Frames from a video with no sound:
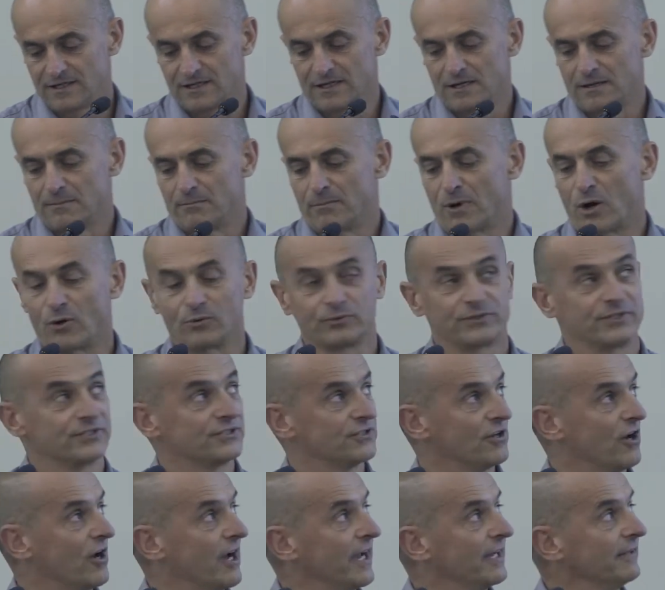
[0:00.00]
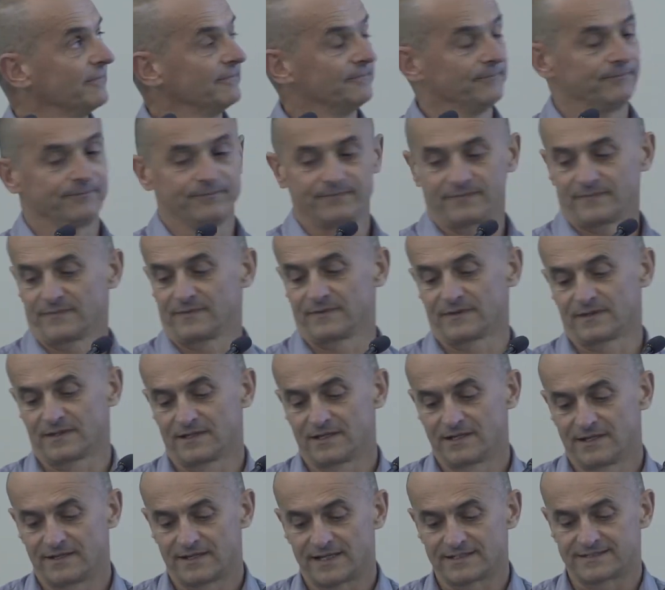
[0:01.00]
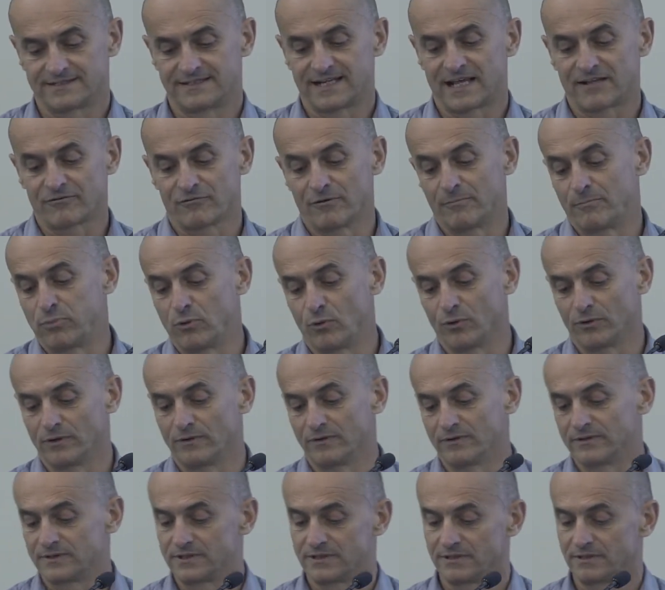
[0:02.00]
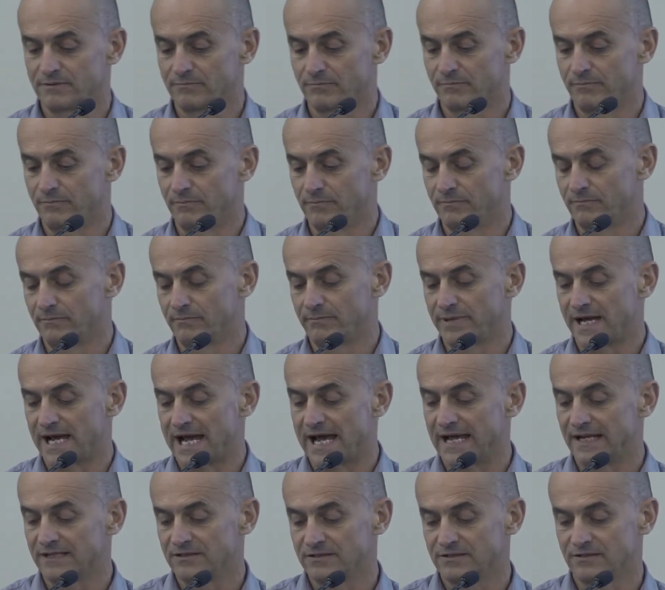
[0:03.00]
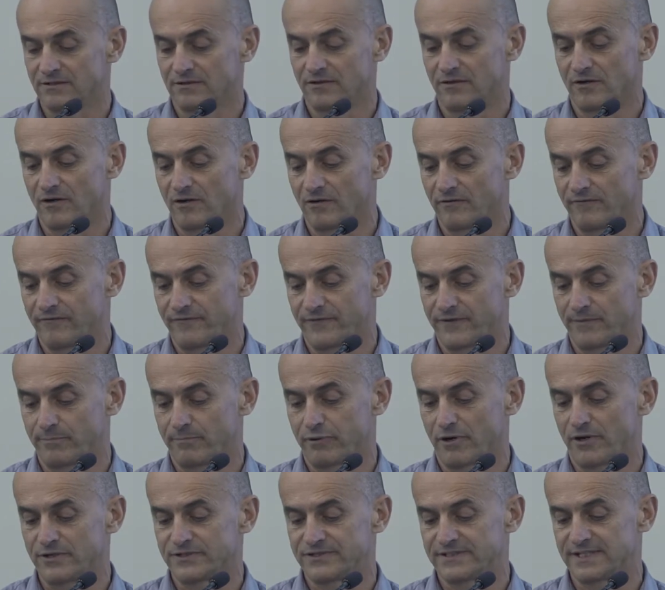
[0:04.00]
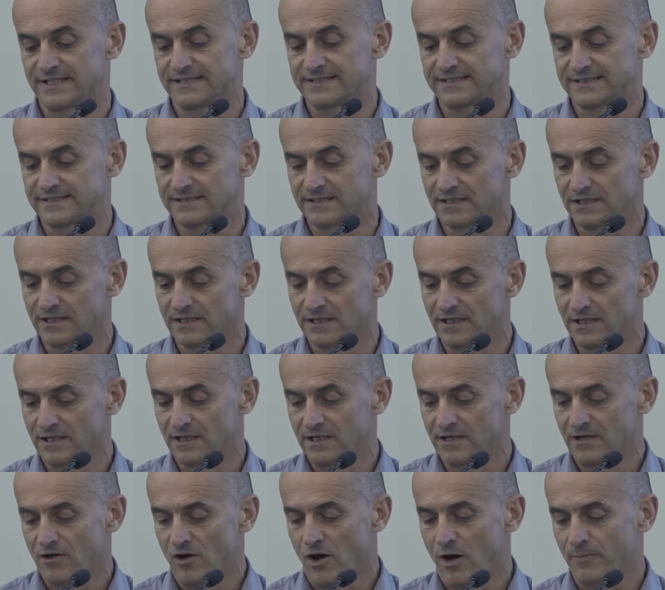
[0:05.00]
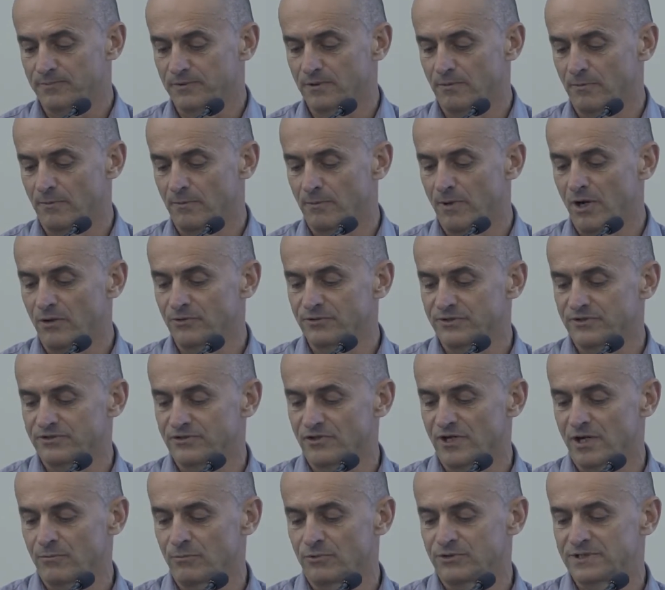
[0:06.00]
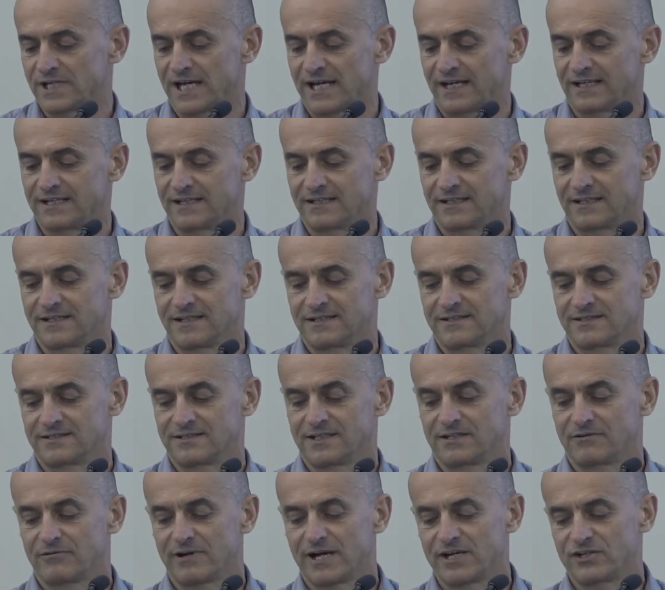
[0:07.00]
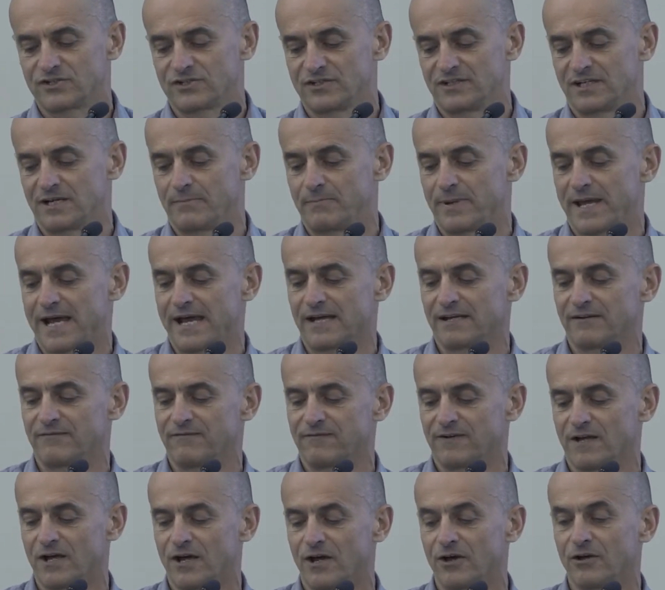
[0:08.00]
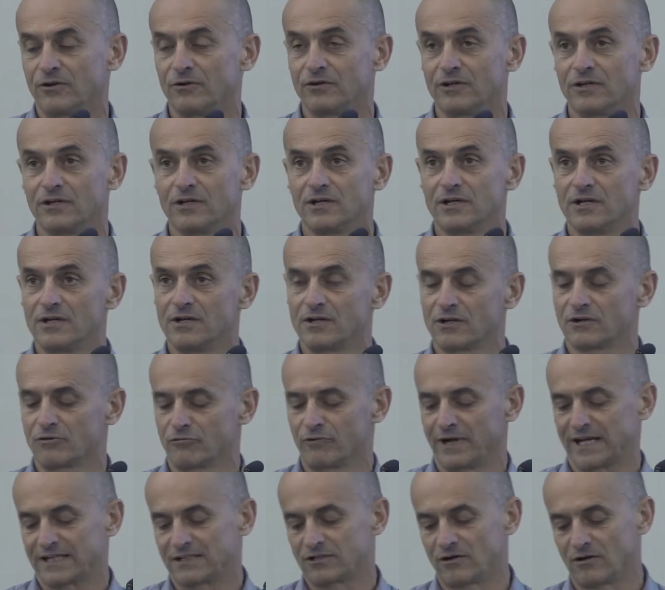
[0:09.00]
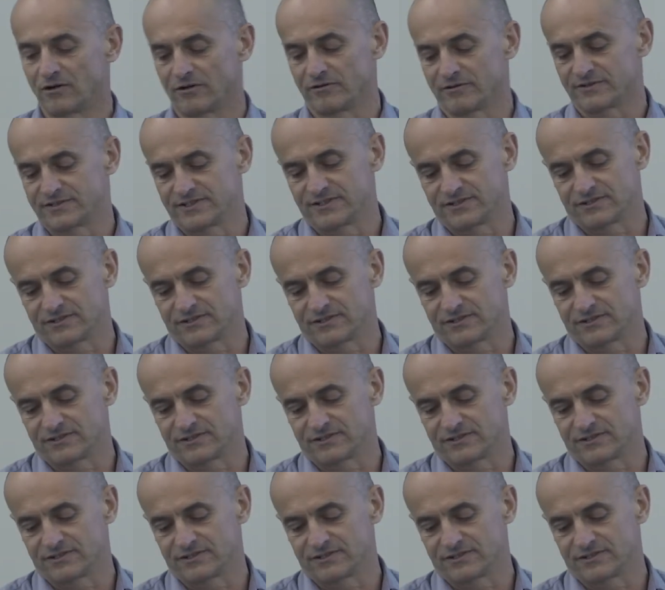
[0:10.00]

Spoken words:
Mould design, that's another important part of the process. Optimal mould design will take into consideration the powder flow, correct tolerances